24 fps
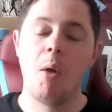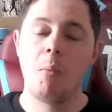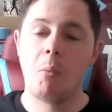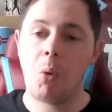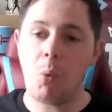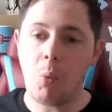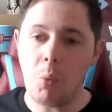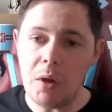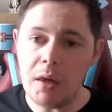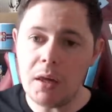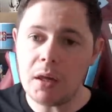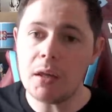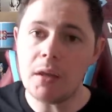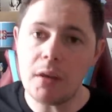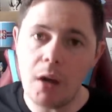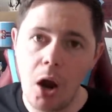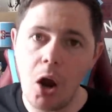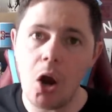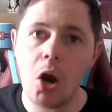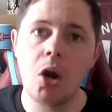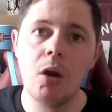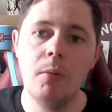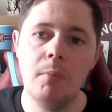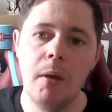Well, we can
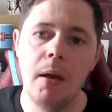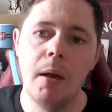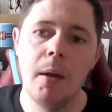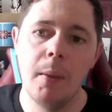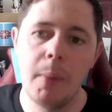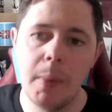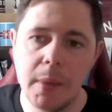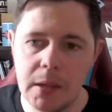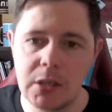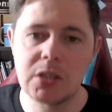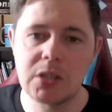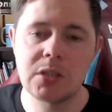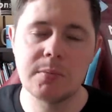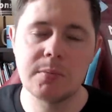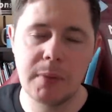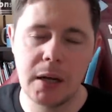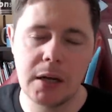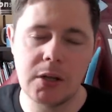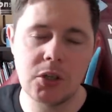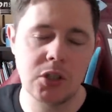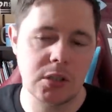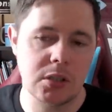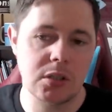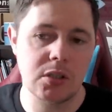harm this
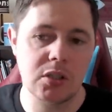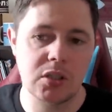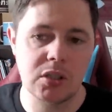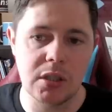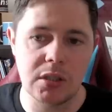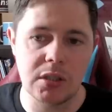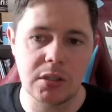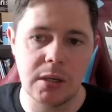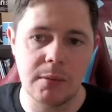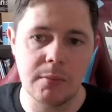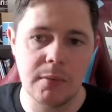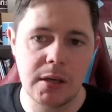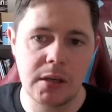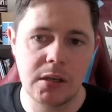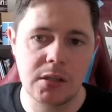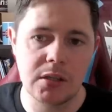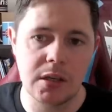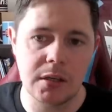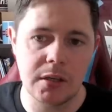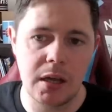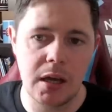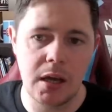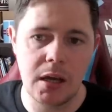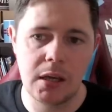Manchester City team. Like I
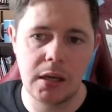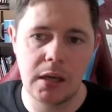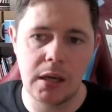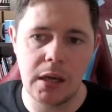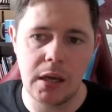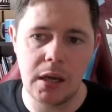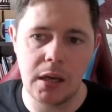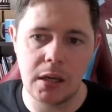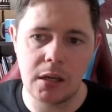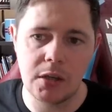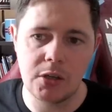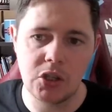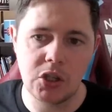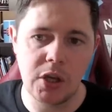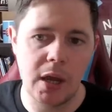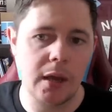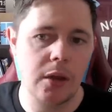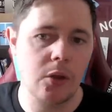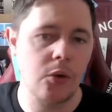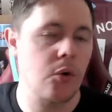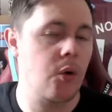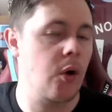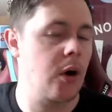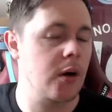said, Ake and
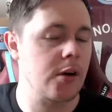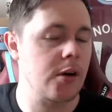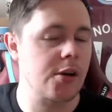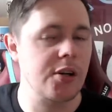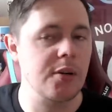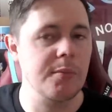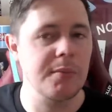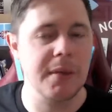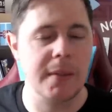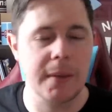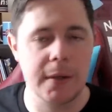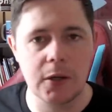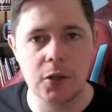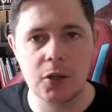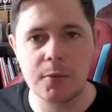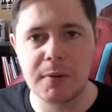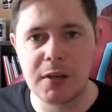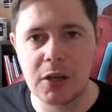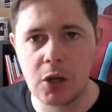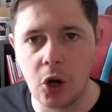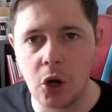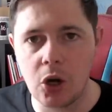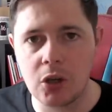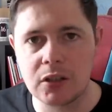Cancelo are going to be there to be
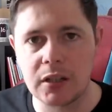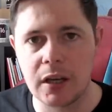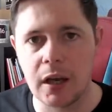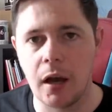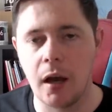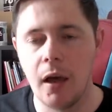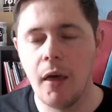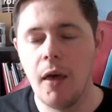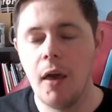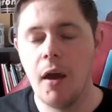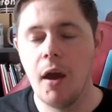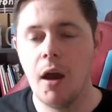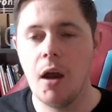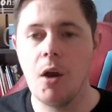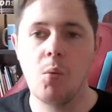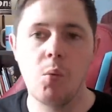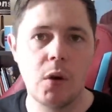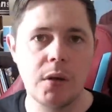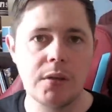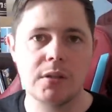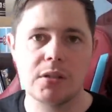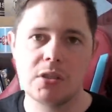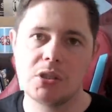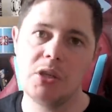got at. And I
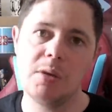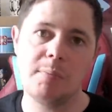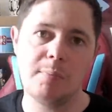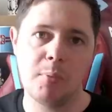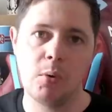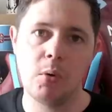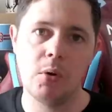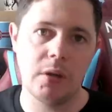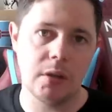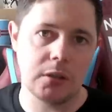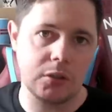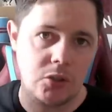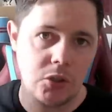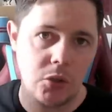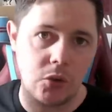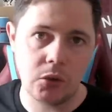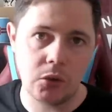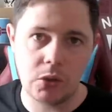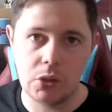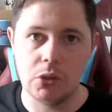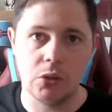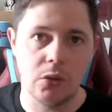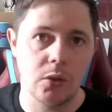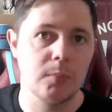want to see Bowen and
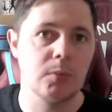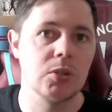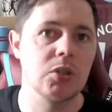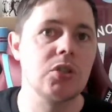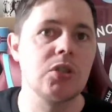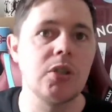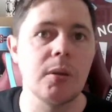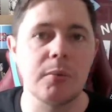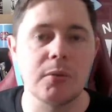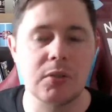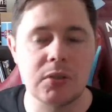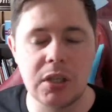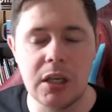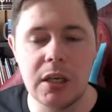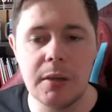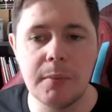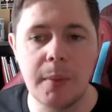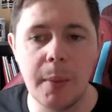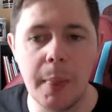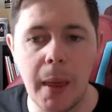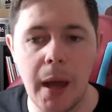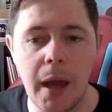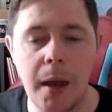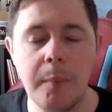Antonio almost double
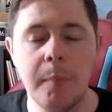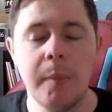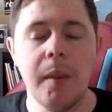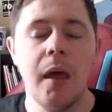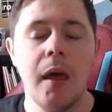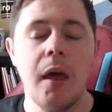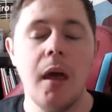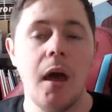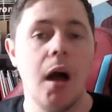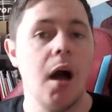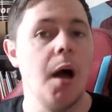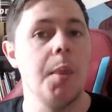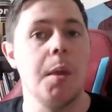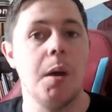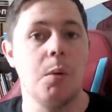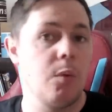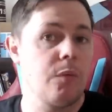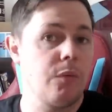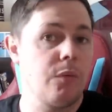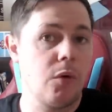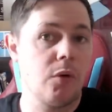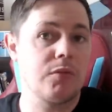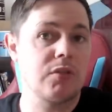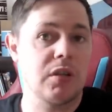teaming them. And then
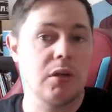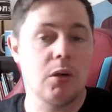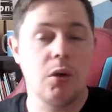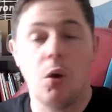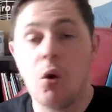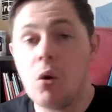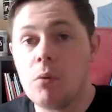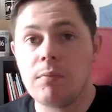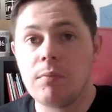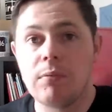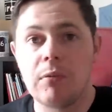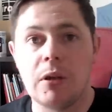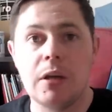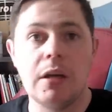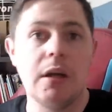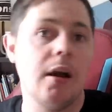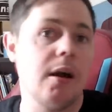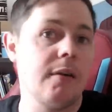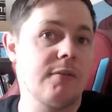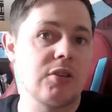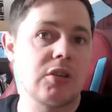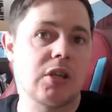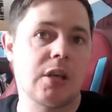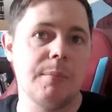we've obviously, hopefully,
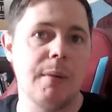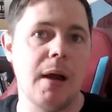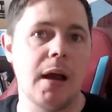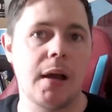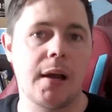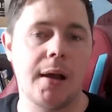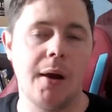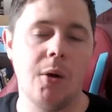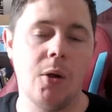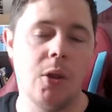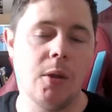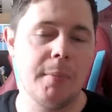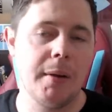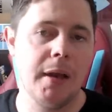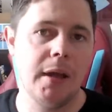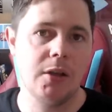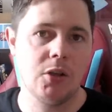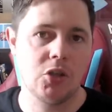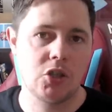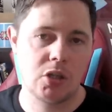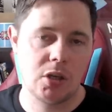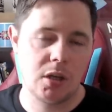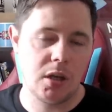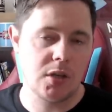have Skamaka on the
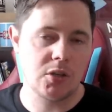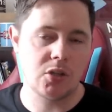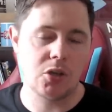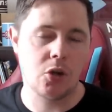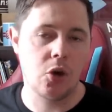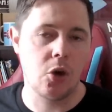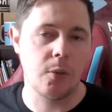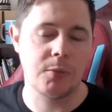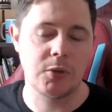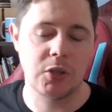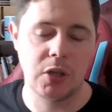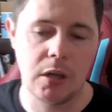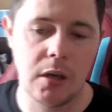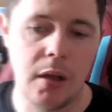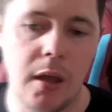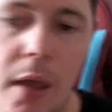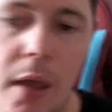bench as an option.